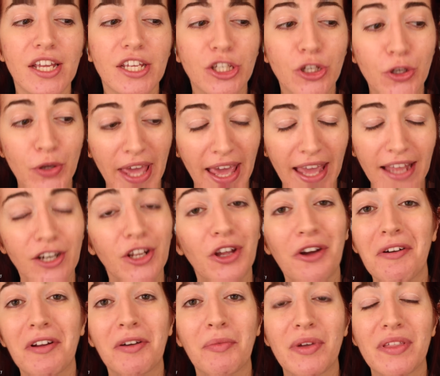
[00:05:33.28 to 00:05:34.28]
you can
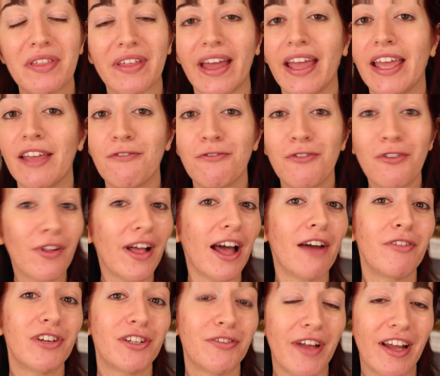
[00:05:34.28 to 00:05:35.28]
go in with a full
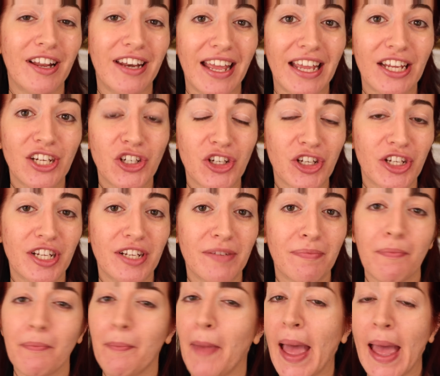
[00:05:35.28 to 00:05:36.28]
coverage
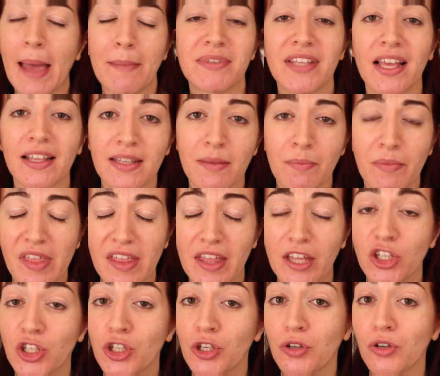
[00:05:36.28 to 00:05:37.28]
foundation. Perhaps that's something
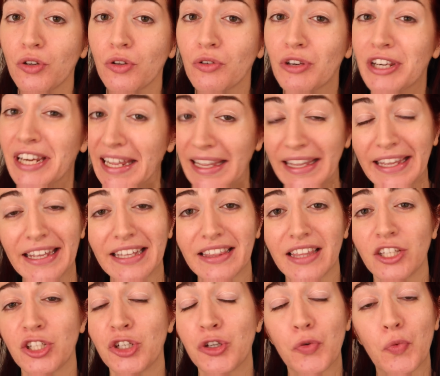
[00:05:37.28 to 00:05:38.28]
that you need,
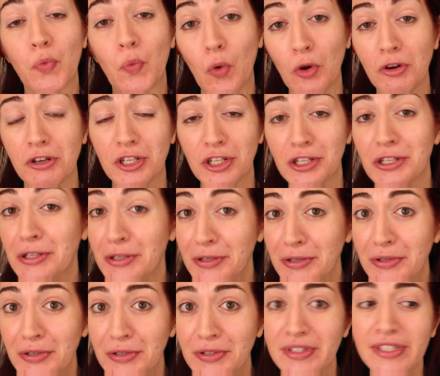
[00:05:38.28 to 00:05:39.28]
that you want to
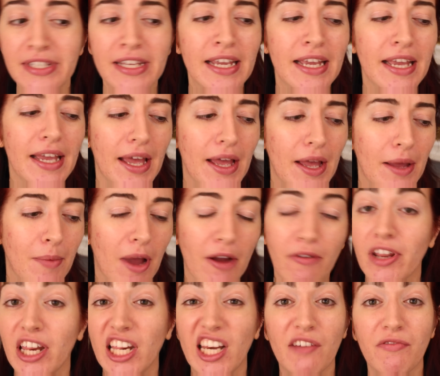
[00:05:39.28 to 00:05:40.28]
use. I
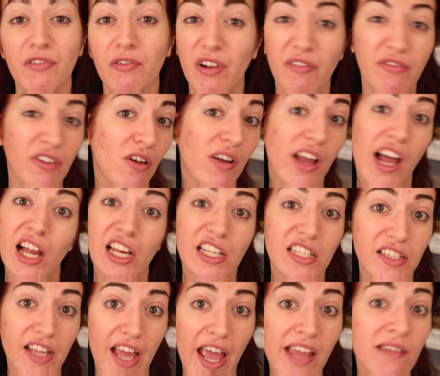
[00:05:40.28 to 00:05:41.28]
really love the Revlon Color
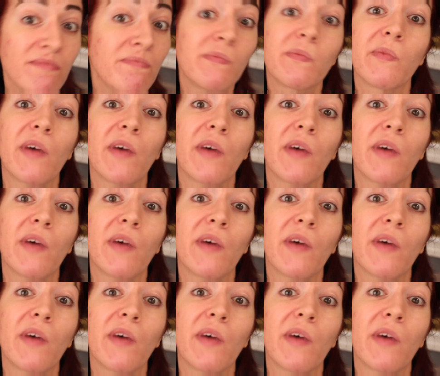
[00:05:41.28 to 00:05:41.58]
Stay.